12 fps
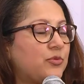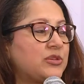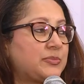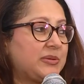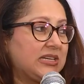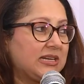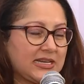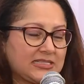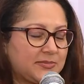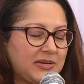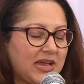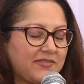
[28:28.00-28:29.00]
pitting against
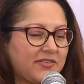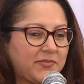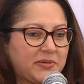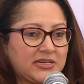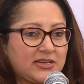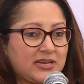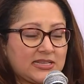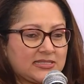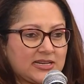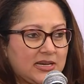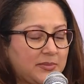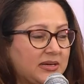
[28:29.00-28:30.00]
me, I've never pitted against
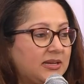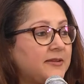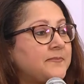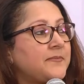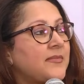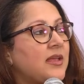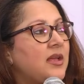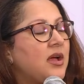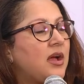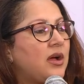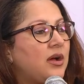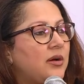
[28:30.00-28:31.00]
anybody,
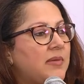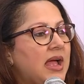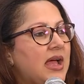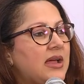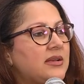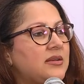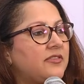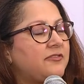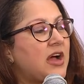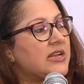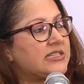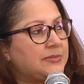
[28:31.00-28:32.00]
had
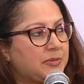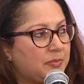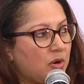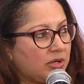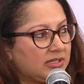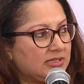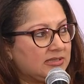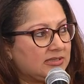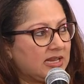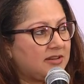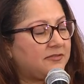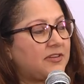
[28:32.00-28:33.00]
far deeper pockets
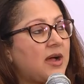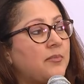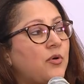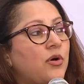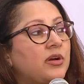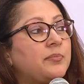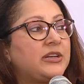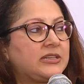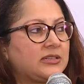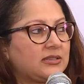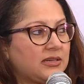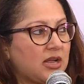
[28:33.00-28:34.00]
and far more
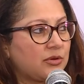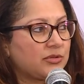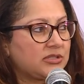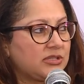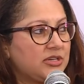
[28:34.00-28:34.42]
political clout.